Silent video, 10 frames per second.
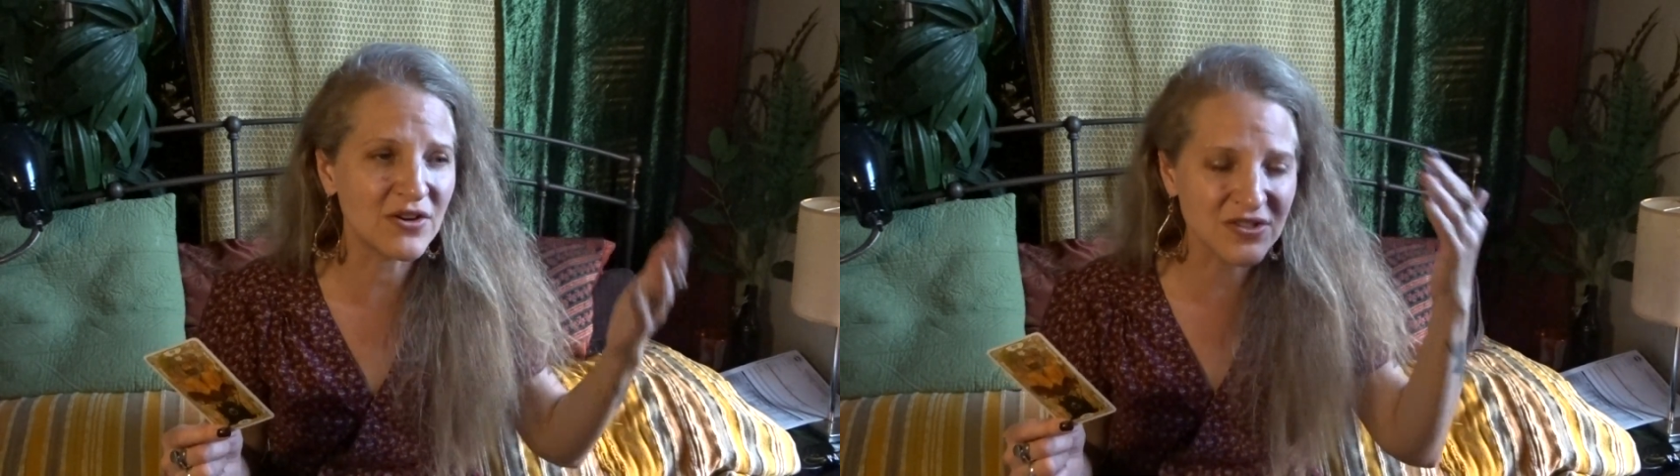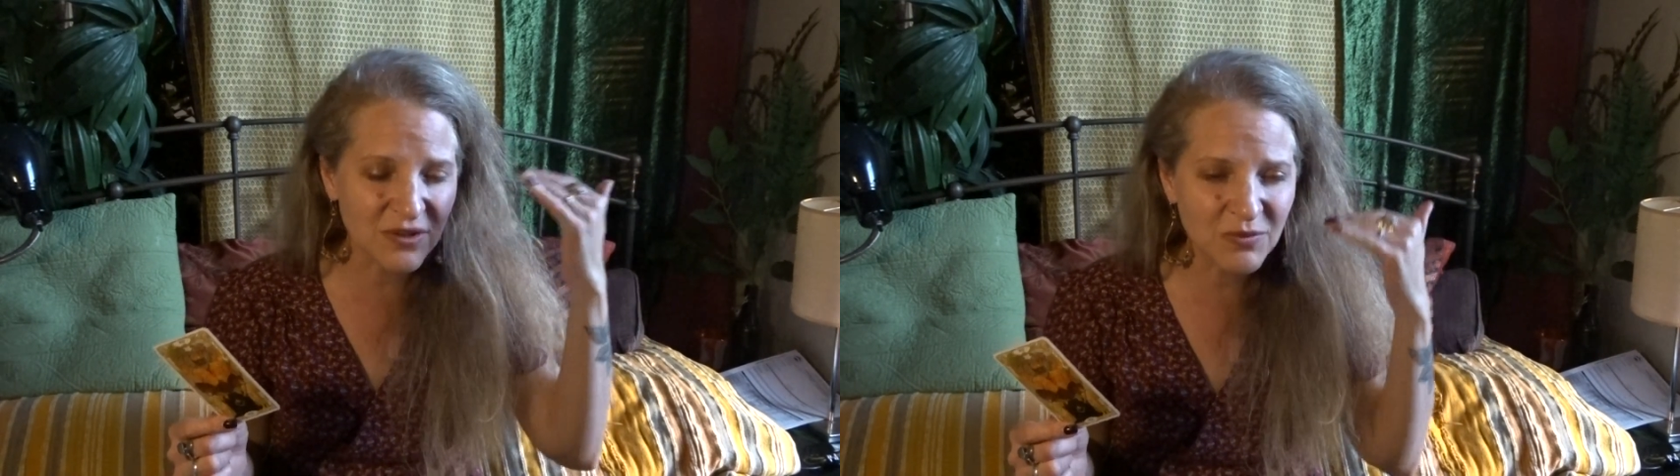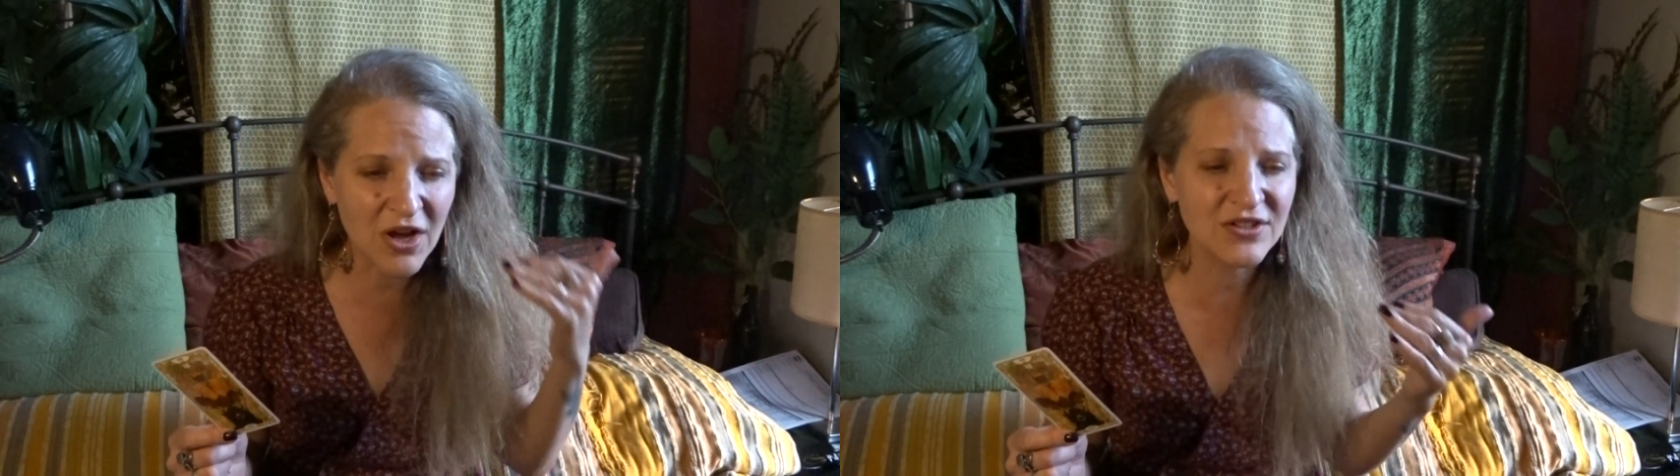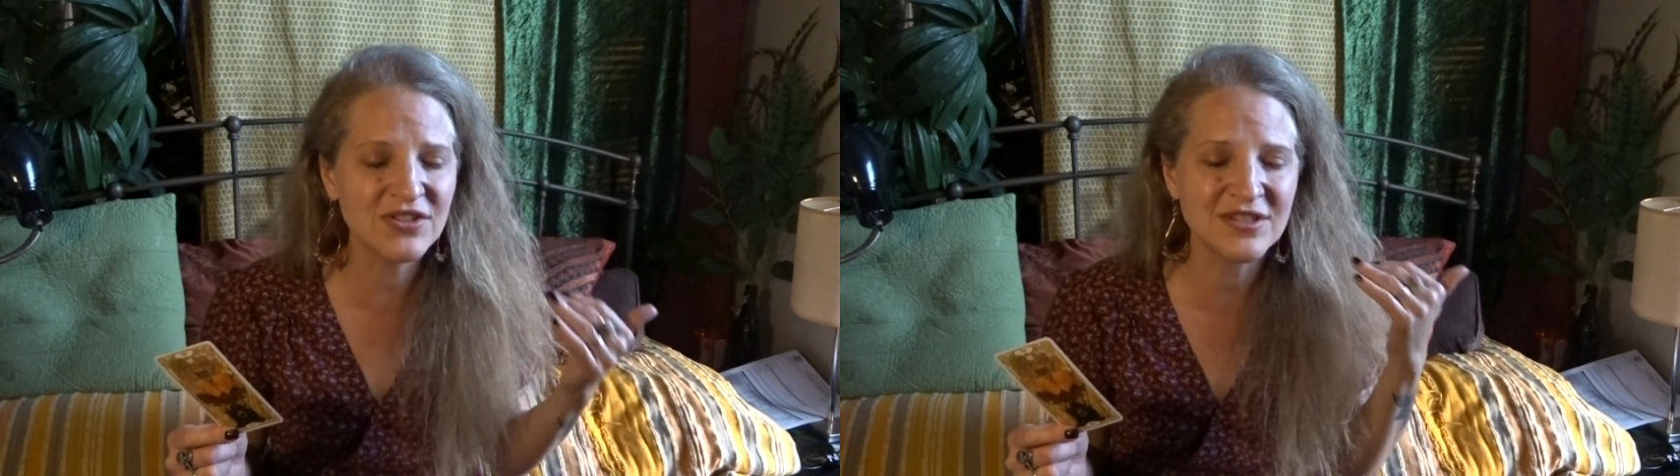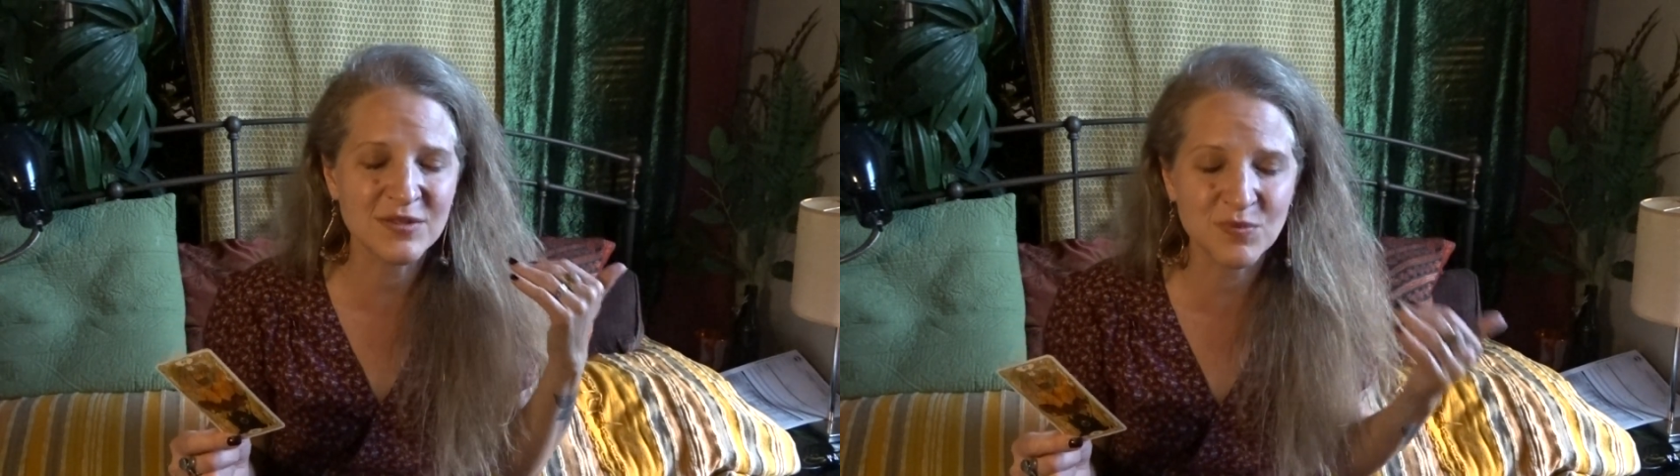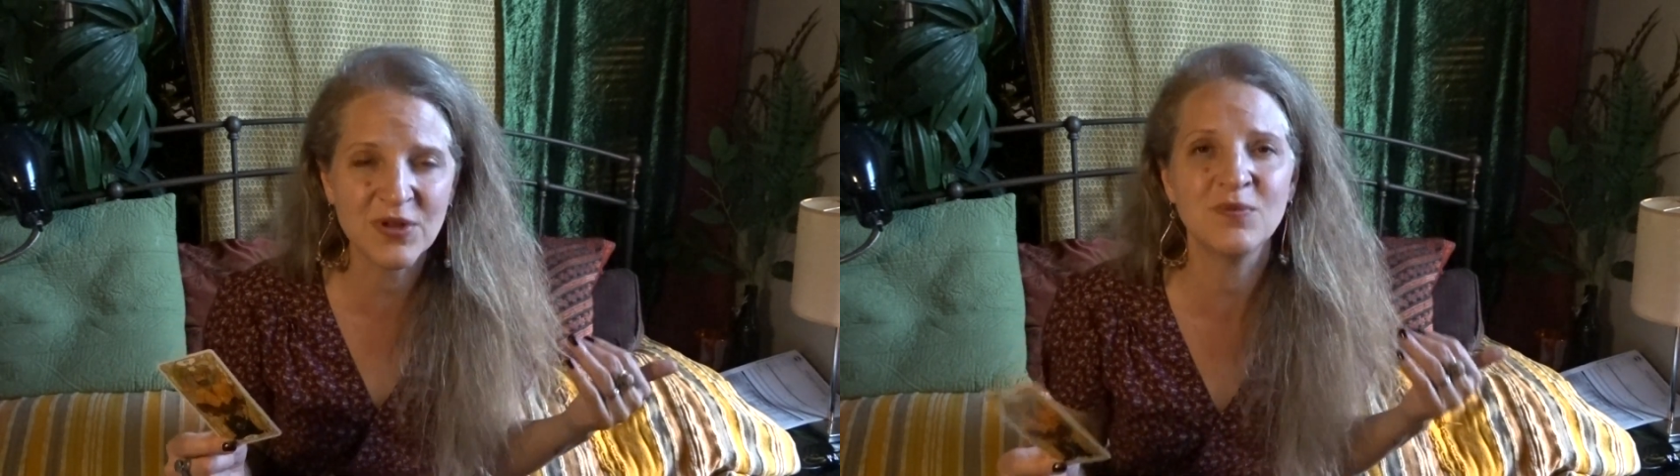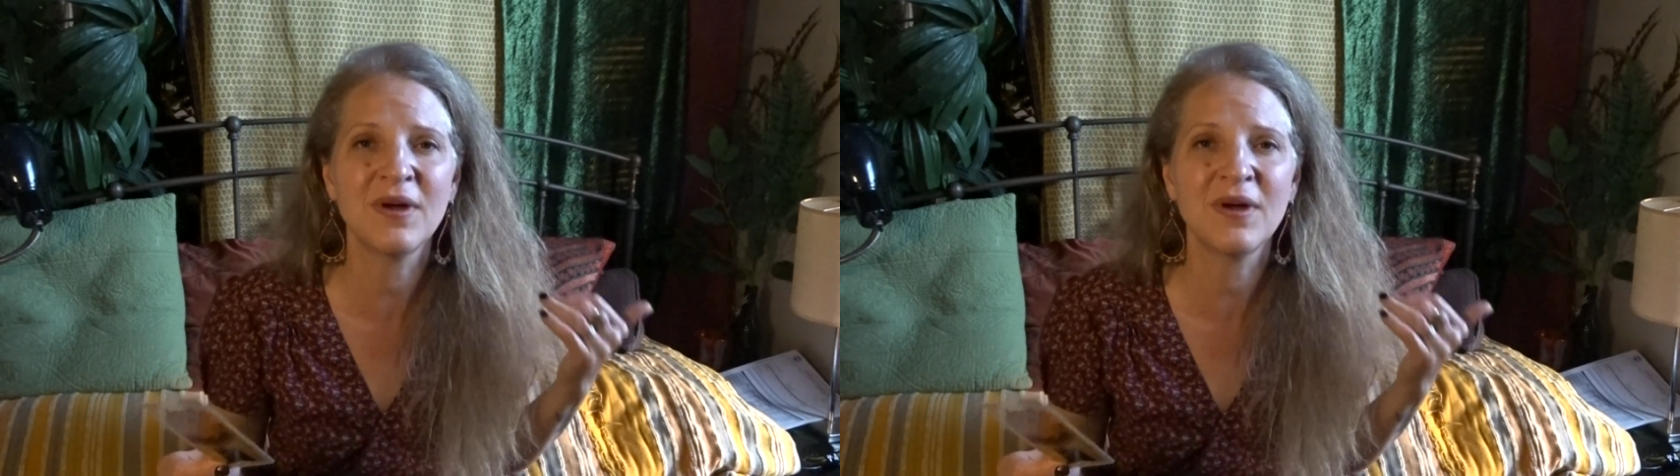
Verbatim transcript: our subconscious is built